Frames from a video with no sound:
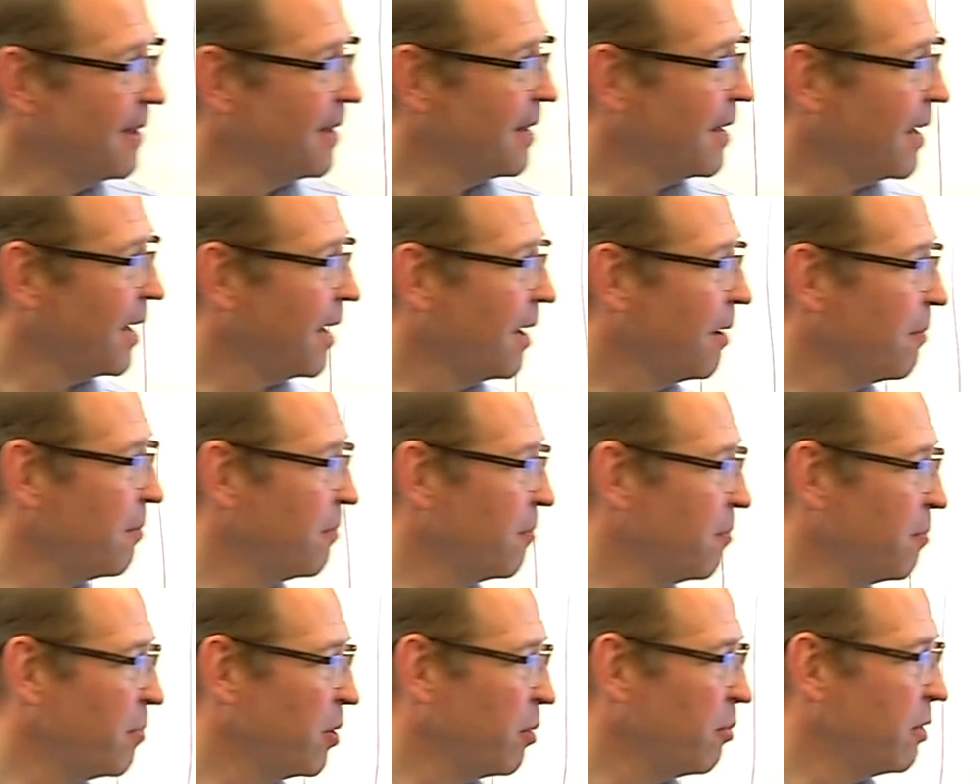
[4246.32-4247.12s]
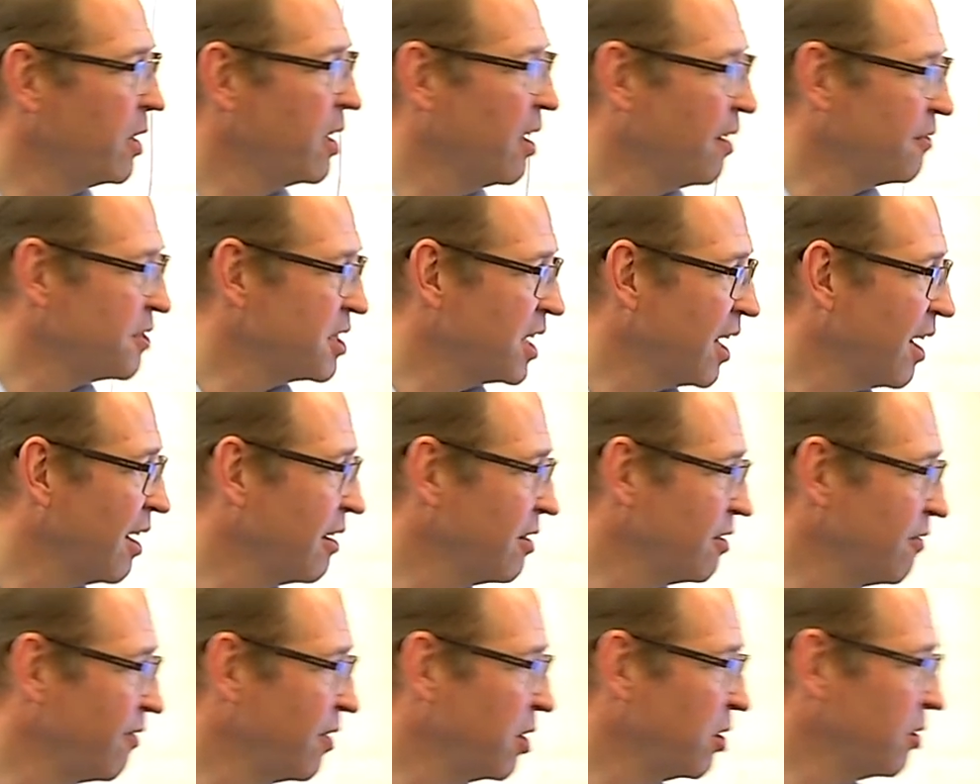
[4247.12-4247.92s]
um, but we love to get
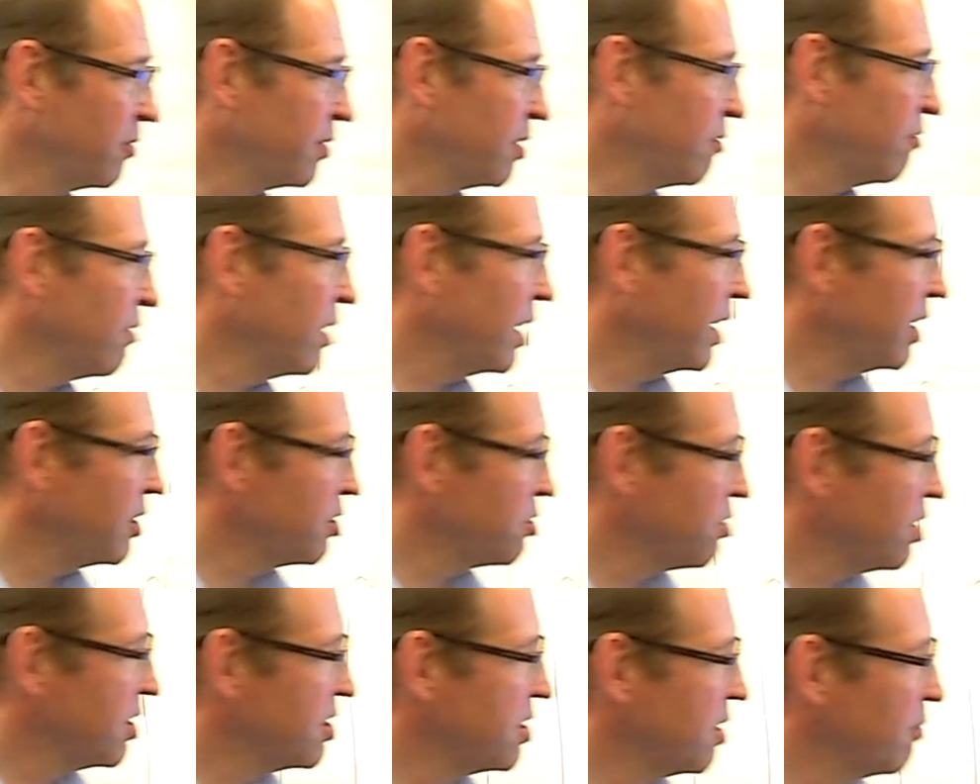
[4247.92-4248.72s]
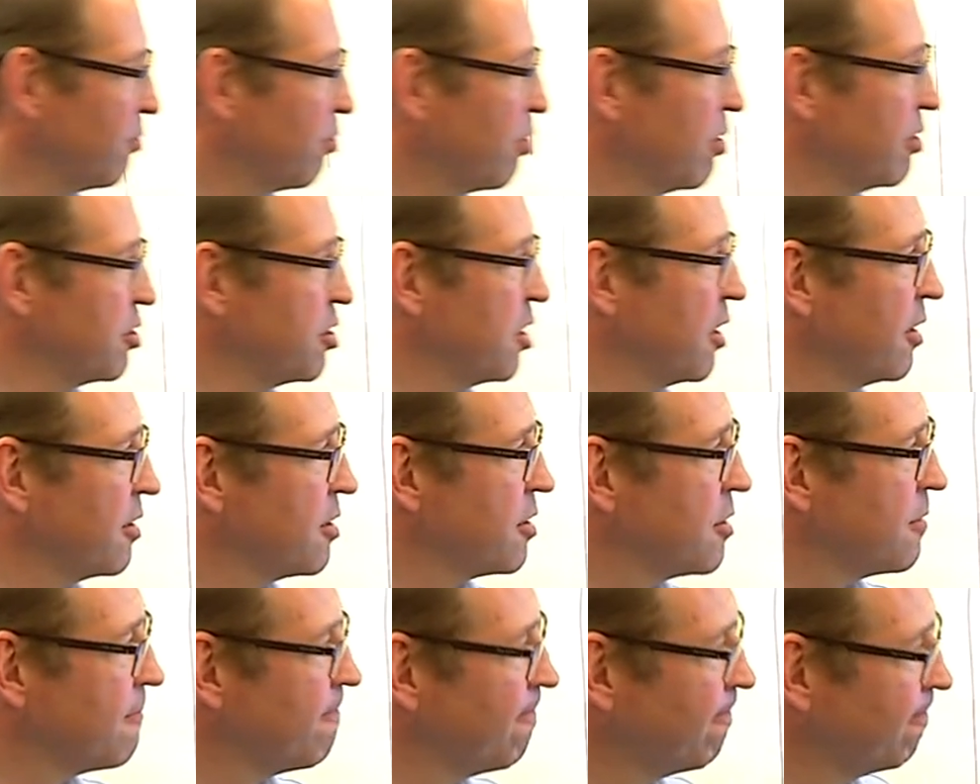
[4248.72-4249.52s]
involved in really interesting
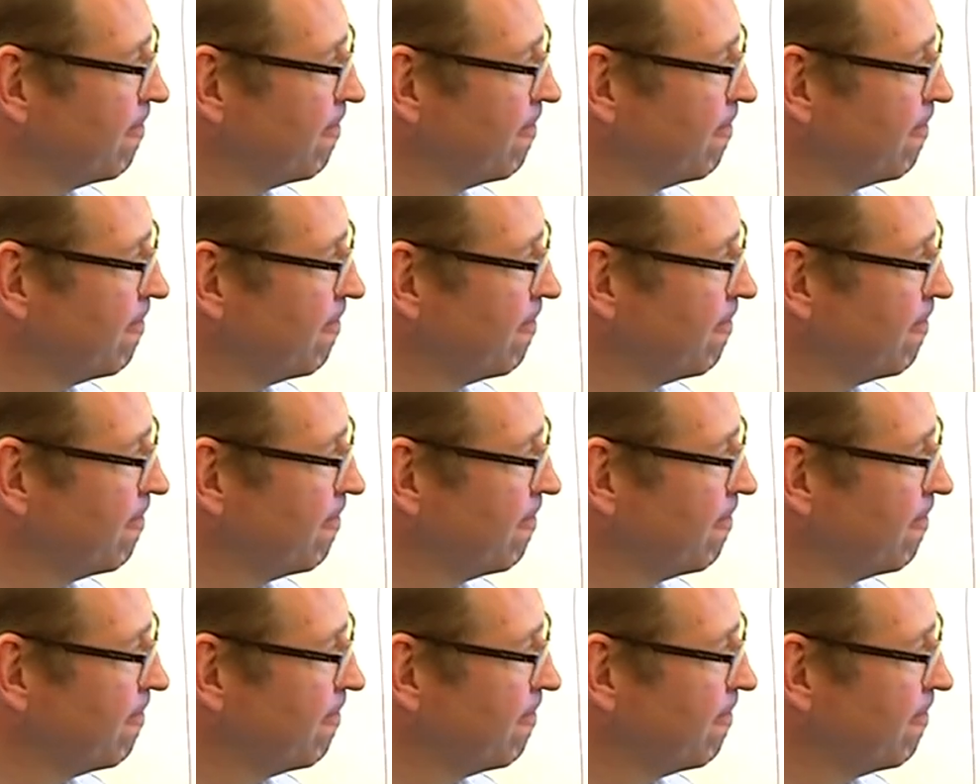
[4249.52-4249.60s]
projects.